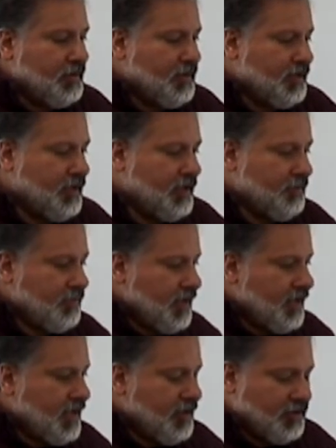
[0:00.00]
Uh, right
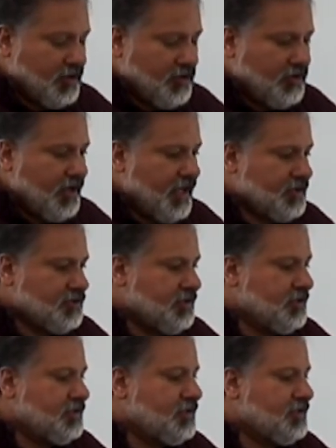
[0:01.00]
now, the current
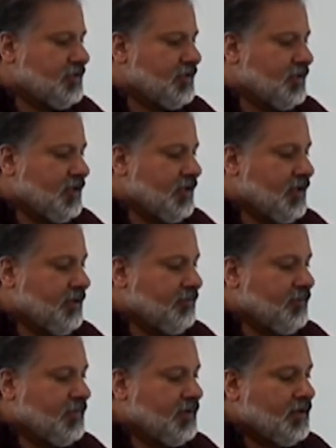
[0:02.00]
actions,
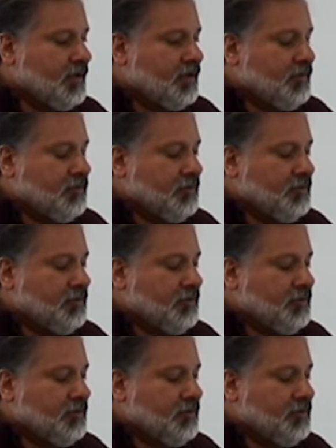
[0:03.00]
uh,